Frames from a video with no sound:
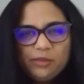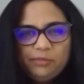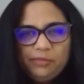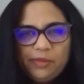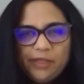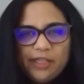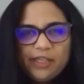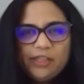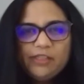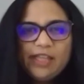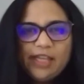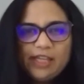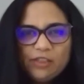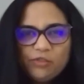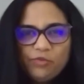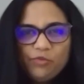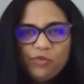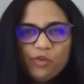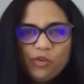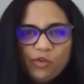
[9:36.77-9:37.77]
Peggy. Thanks
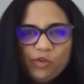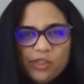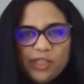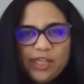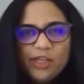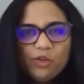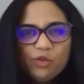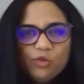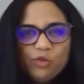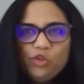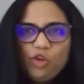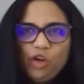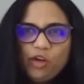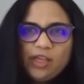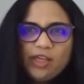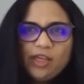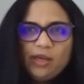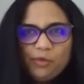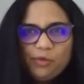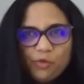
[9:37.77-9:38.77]
for,
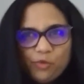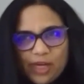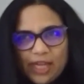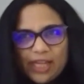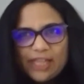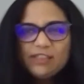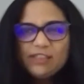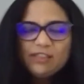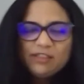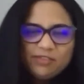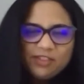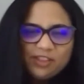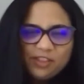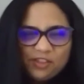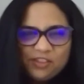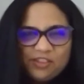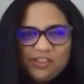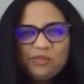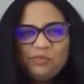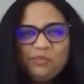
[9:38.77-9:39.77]
talking about Valansis, which is
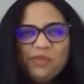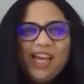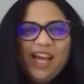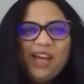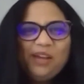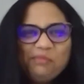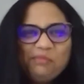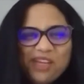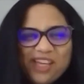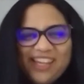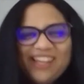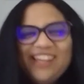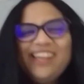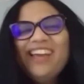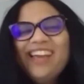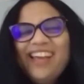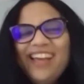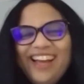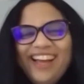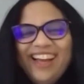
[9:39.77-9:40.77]
just behind me.
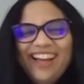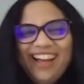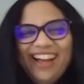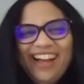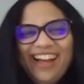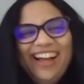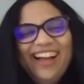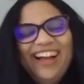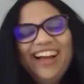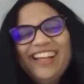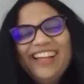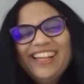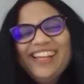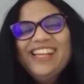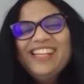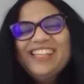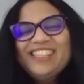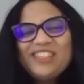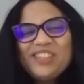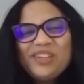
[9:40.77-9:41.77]

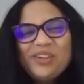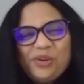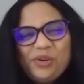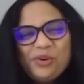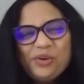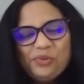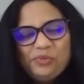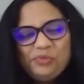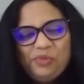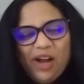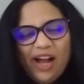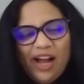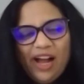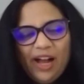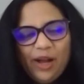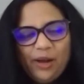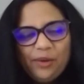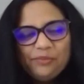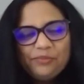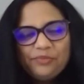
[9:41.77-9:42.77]
So
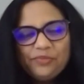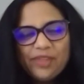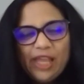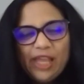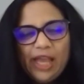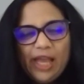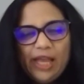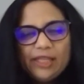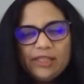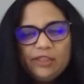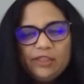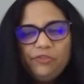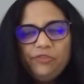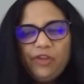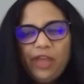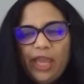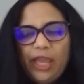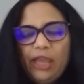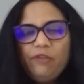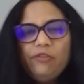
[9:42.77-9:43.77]
the
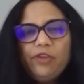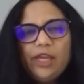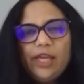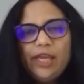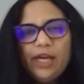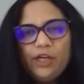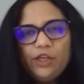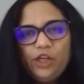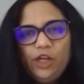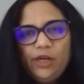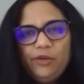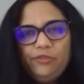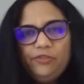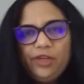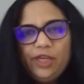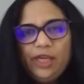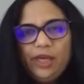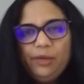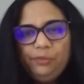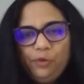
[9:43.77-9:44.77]
way
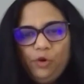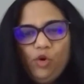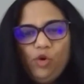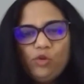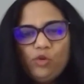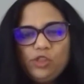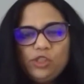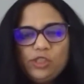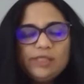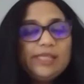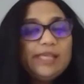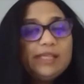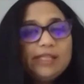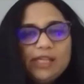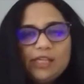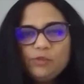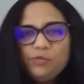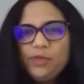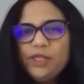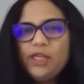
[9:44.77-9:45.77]
we approach it
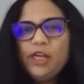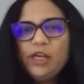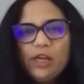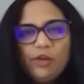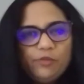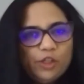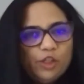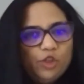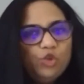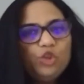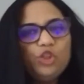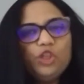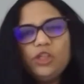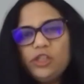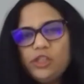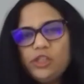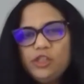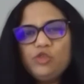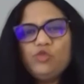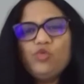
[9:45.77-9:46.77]
has been an evolution
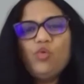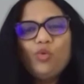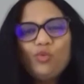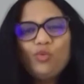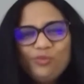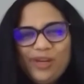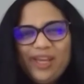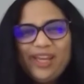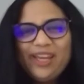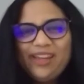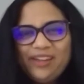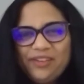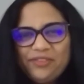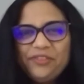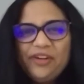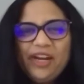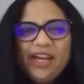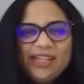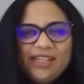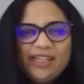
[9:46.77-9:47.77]
in its own way,
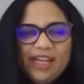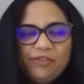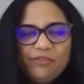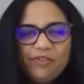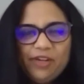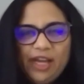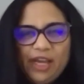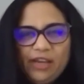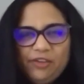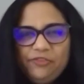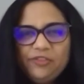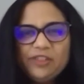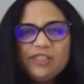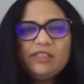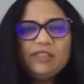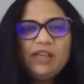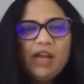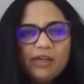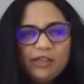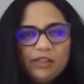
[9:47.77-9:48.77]
right? Like when I first
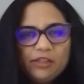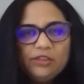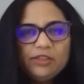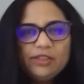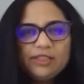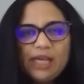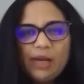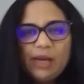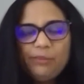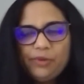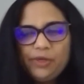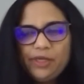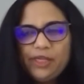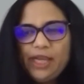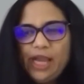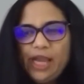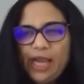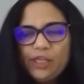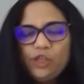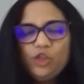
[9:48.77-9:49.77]
started this company,
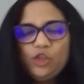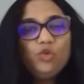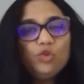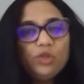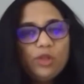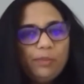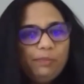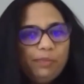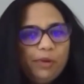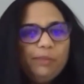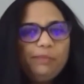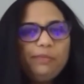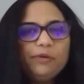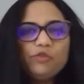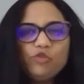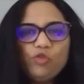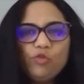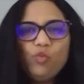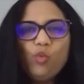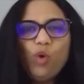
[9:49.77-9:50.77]
I knew the purpose
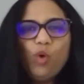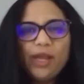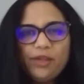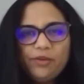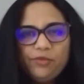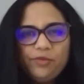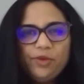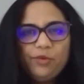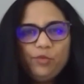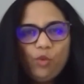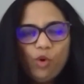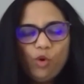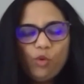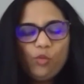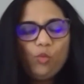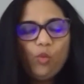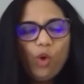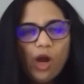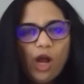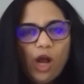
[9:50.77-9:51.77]
of why we want,
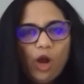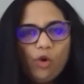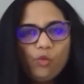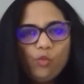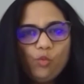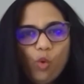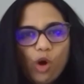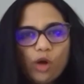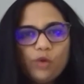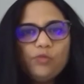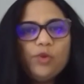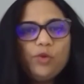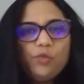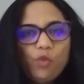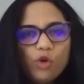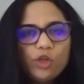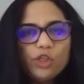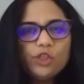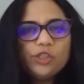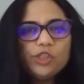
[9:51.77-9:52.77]
what we
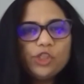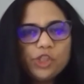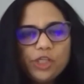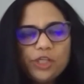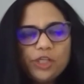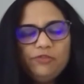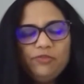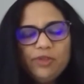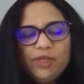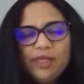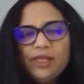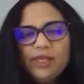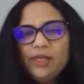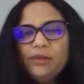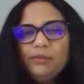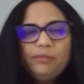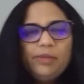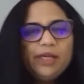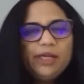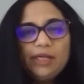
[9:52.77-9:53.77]
want to achieve,
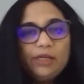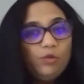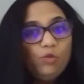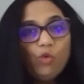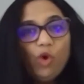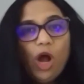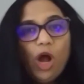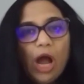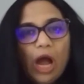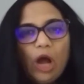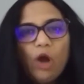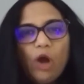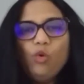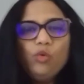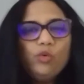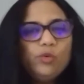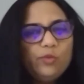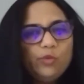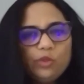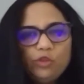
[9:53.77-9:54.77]
but
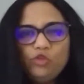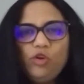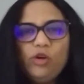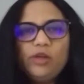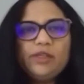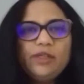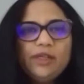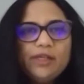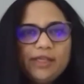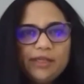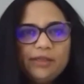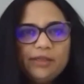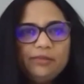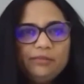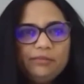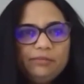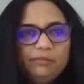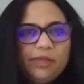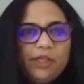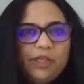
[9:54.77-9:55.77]
how was not clear.
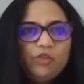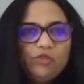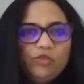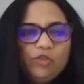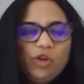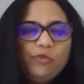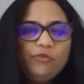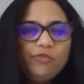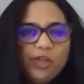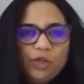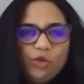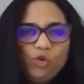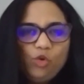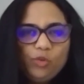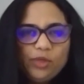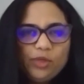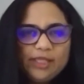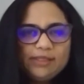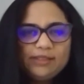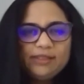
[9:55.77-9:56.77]
because no
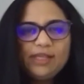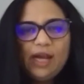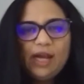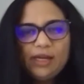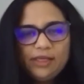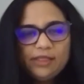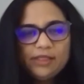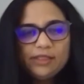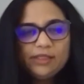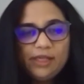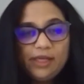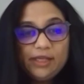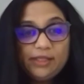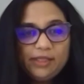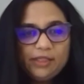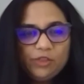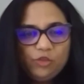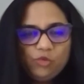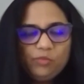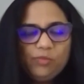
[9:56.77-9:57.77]
one has done it, at
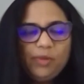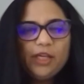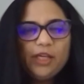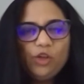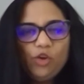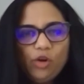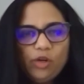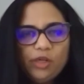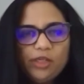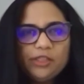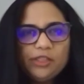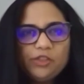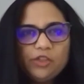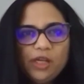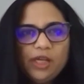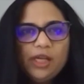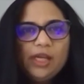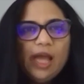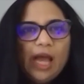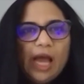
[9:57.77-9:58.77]
least to my knowledge.
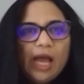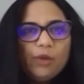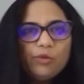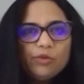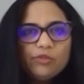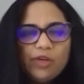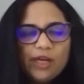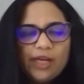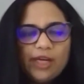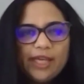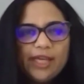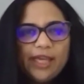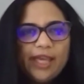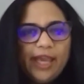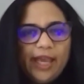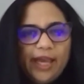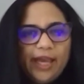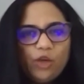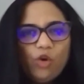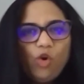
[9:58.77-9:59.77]
I was running an
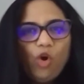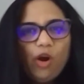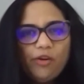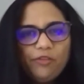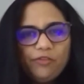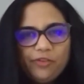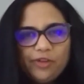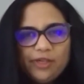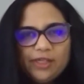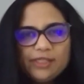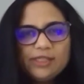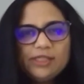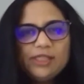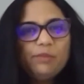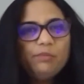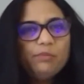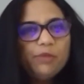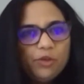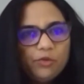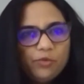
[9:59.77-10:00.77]
AI conference
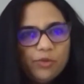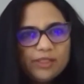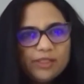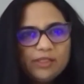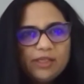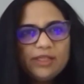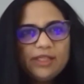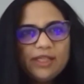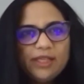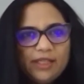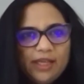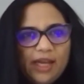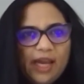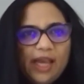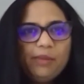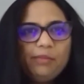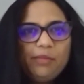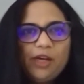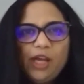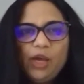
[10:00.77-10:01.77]
in Midwest at that
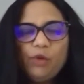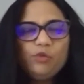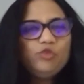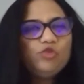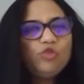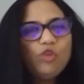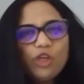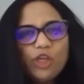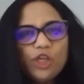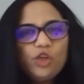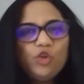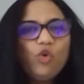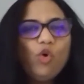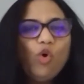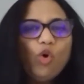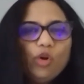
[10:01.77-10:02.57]
time, and I was talking to all